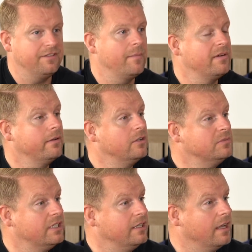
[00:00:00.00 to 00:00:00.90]
if Amorim
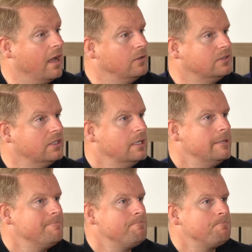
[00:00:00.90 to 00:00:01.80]
comes in and goes,
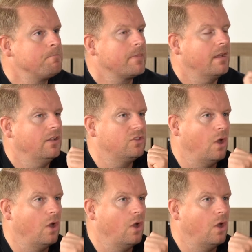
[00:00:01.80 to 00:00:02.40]
I